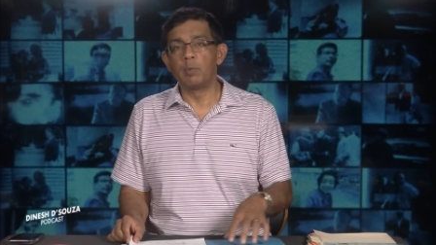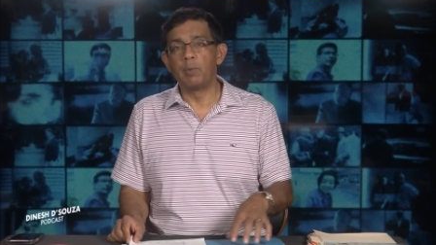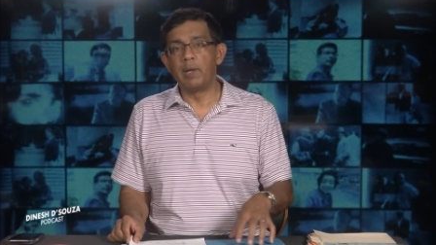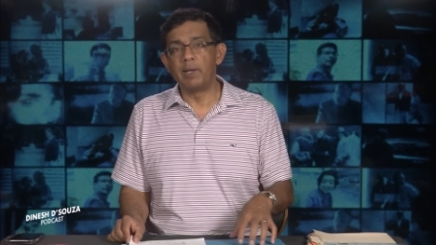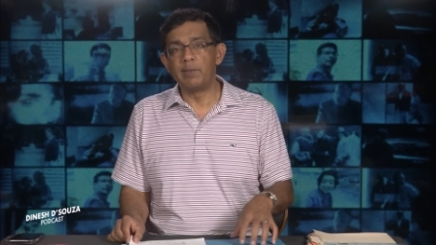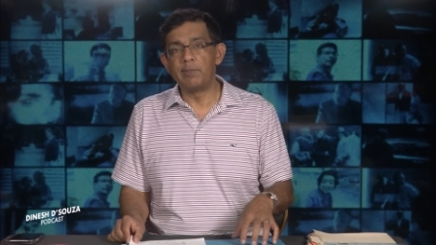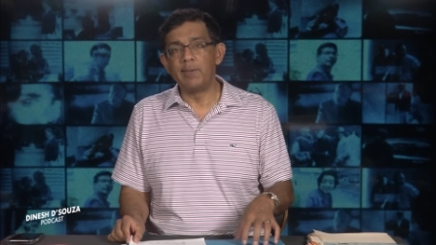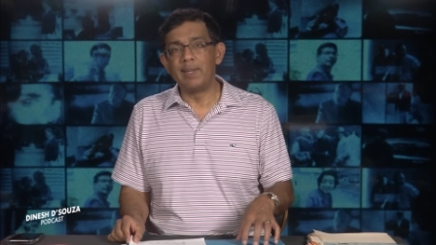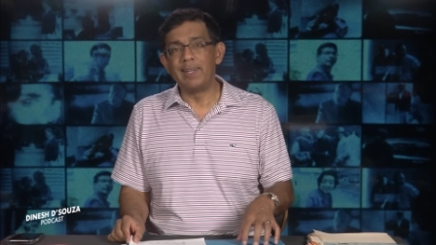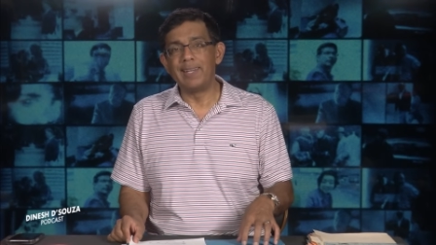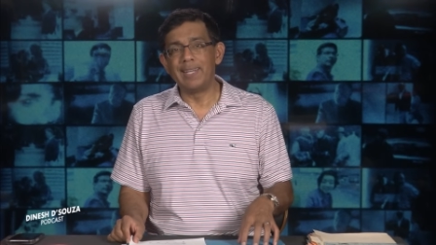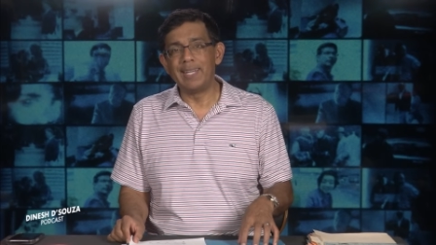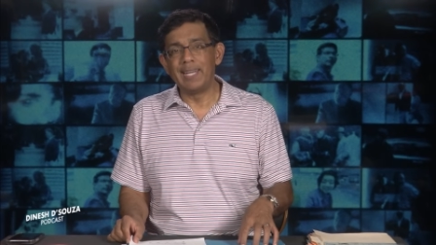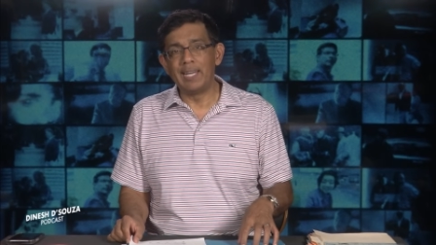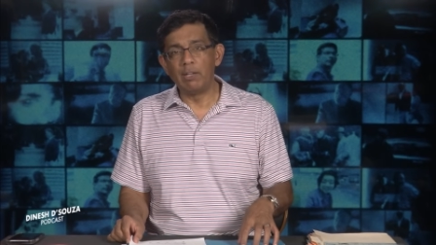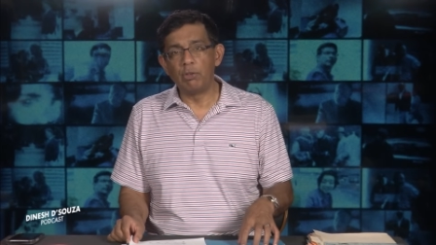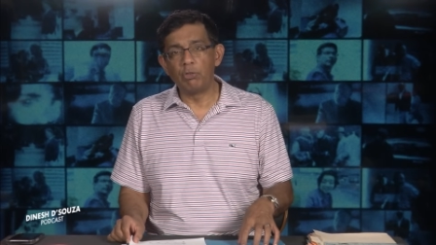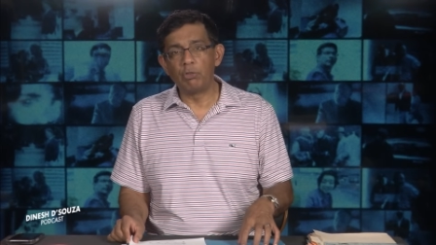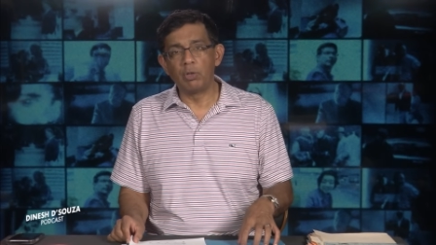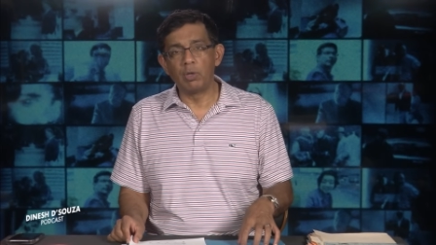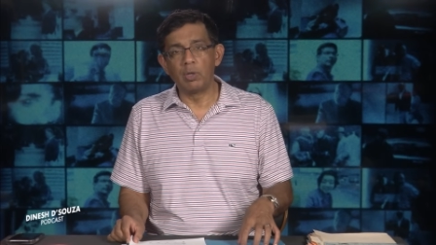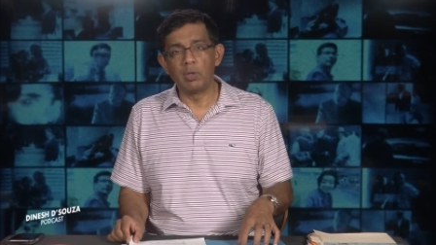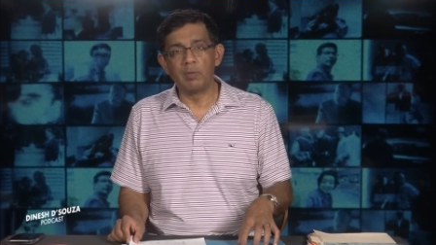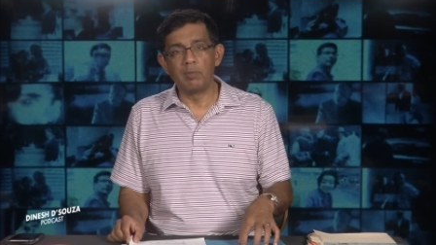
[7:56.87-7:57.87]

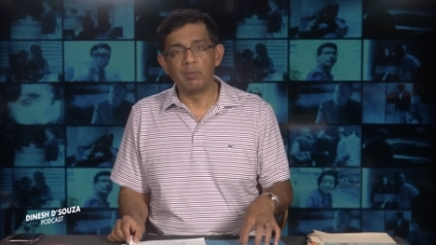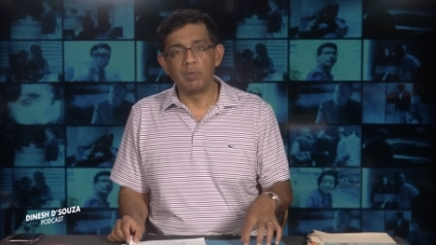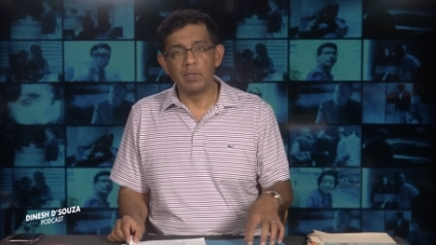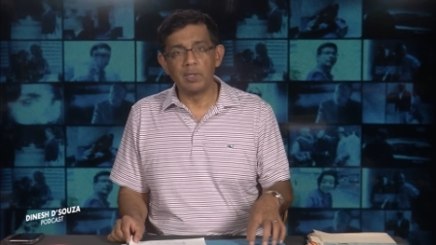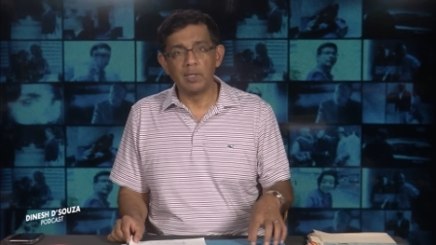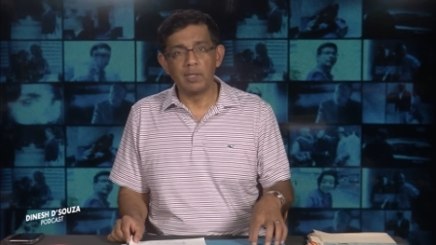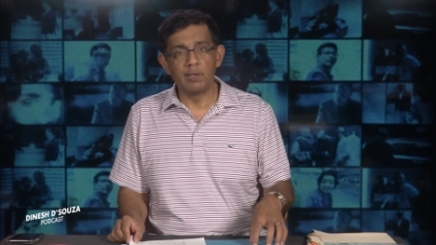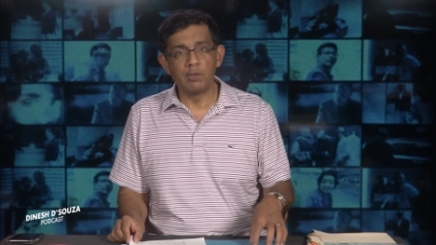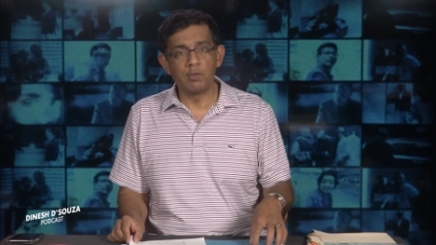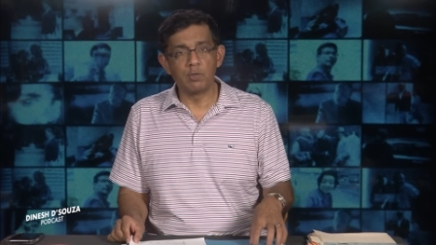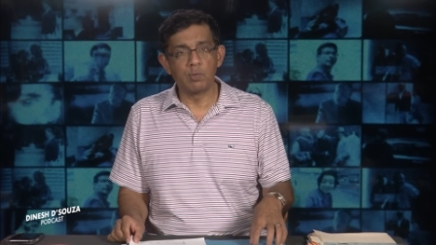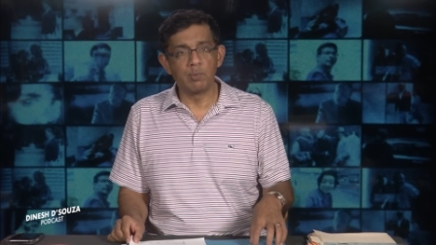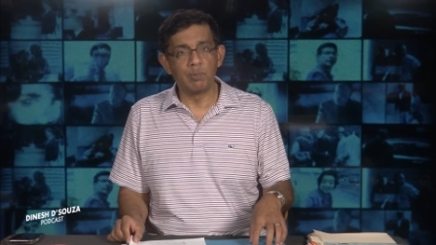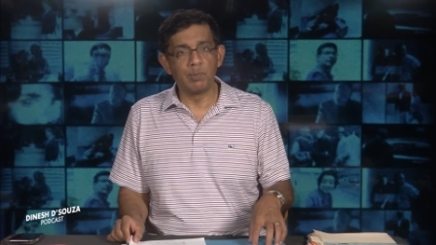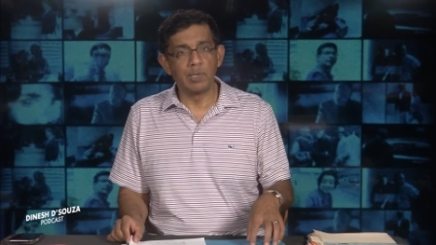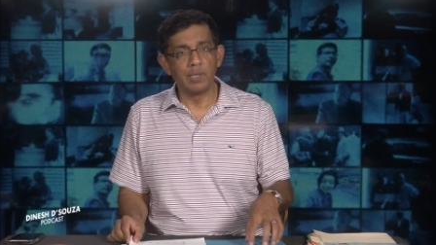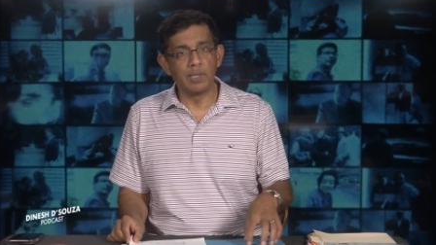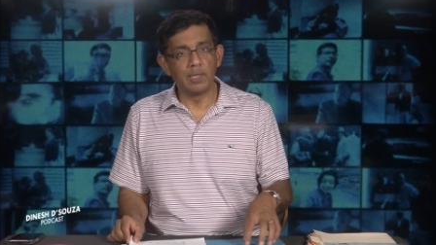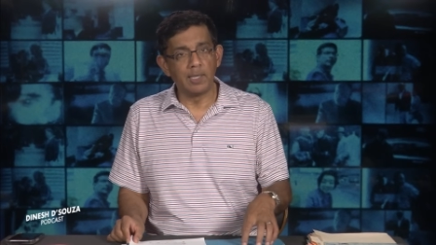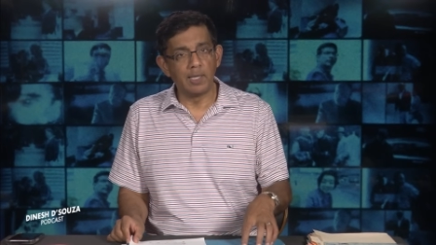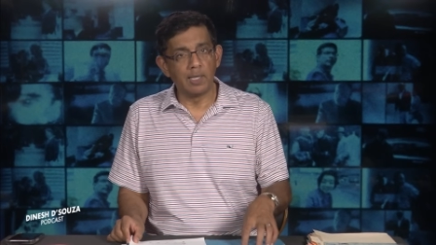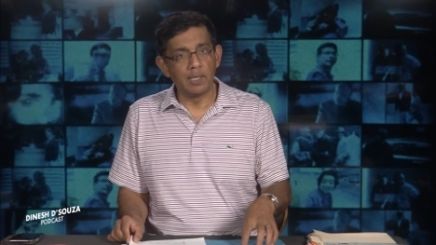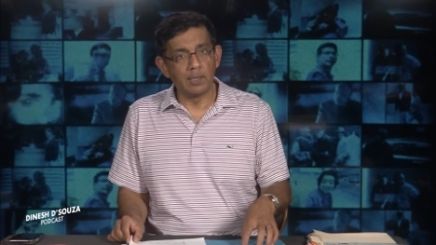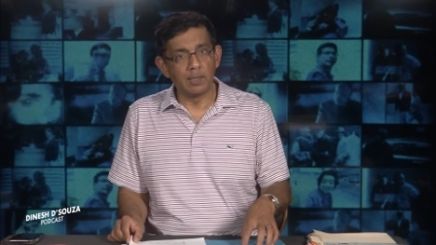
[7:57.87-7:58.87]
resignation of Liz
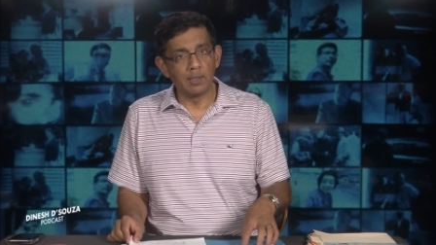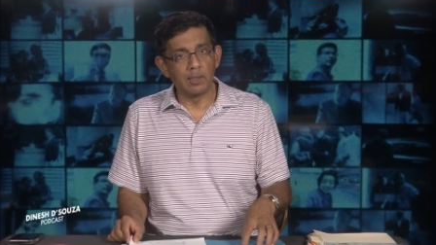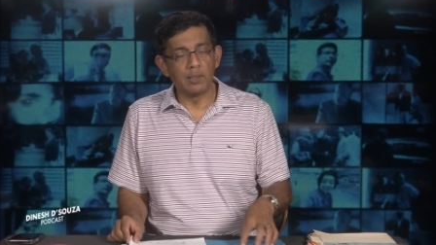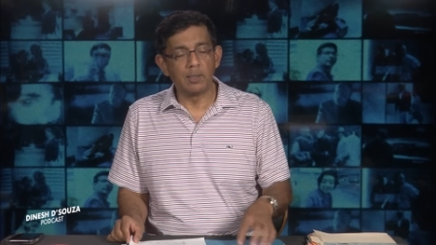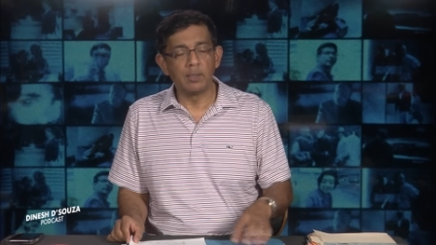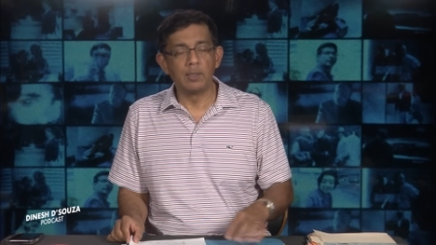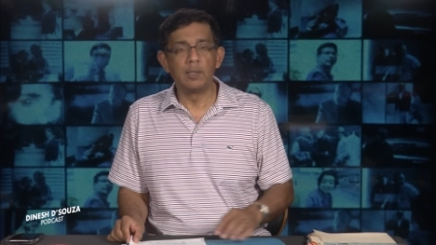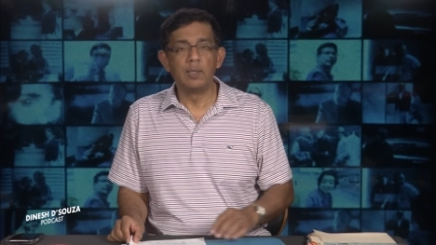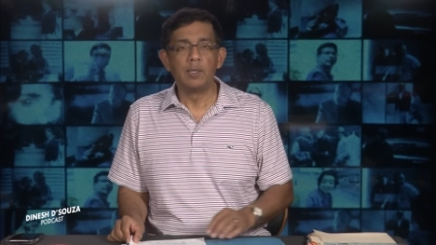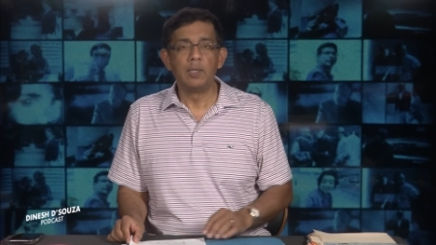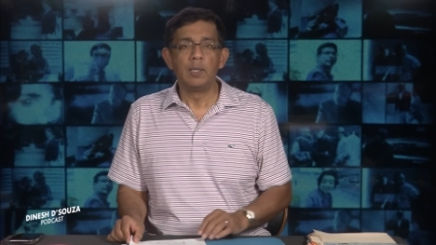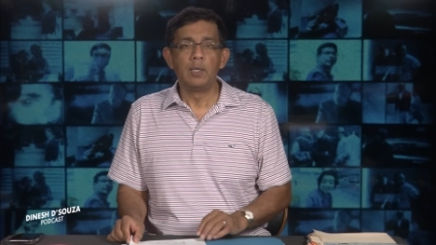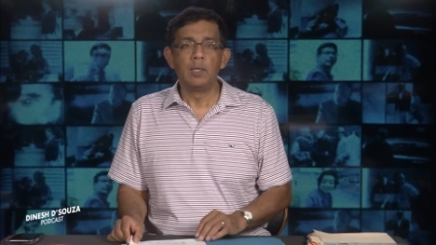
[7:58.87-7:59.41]
McGill,